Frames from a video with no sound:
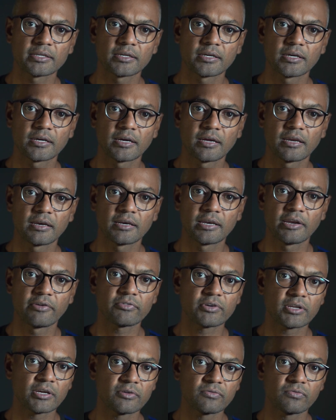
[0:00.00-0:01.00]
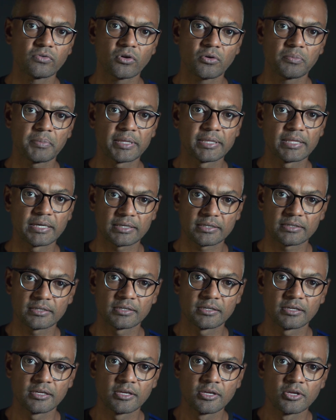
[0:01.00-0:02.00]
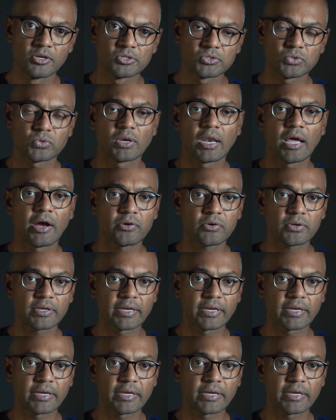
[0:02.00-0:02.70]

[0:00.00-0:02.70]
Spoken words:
the left turn for Medak. So you'll have to